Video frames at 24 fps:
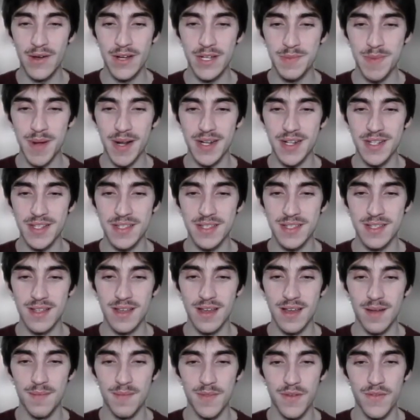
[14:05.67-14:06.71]
expecting
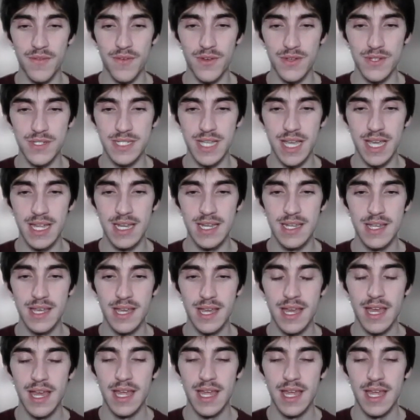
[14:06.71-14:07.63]
the full send.